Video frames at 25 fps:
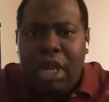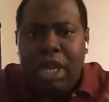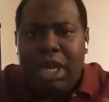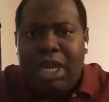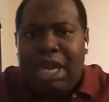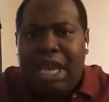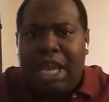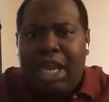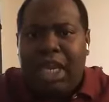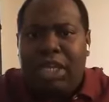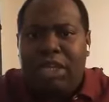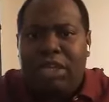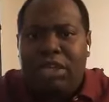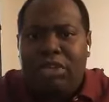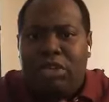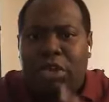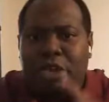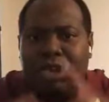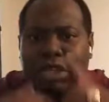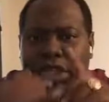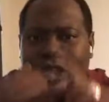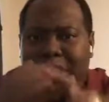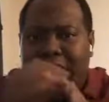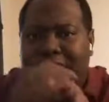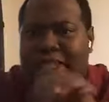like your
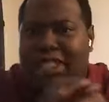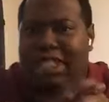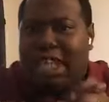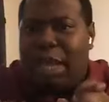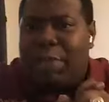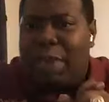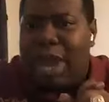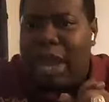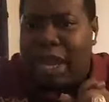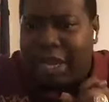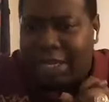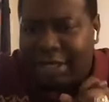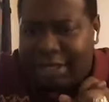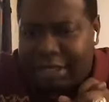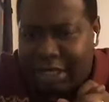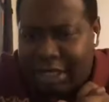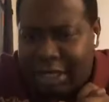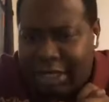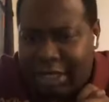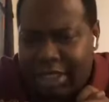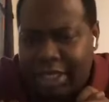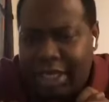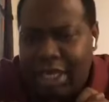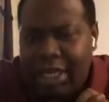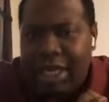digital
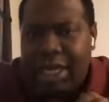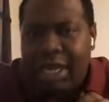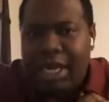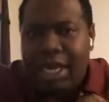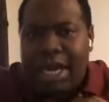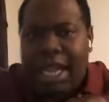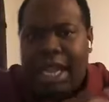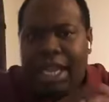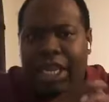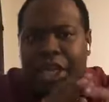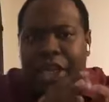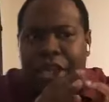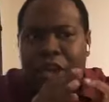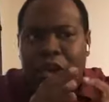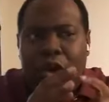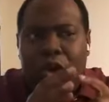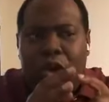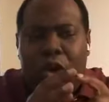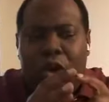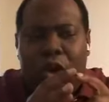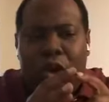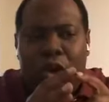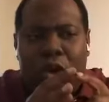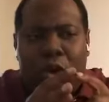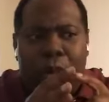marketing, like
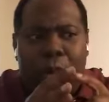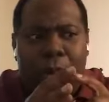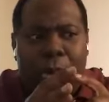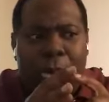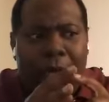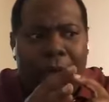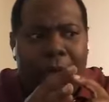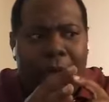your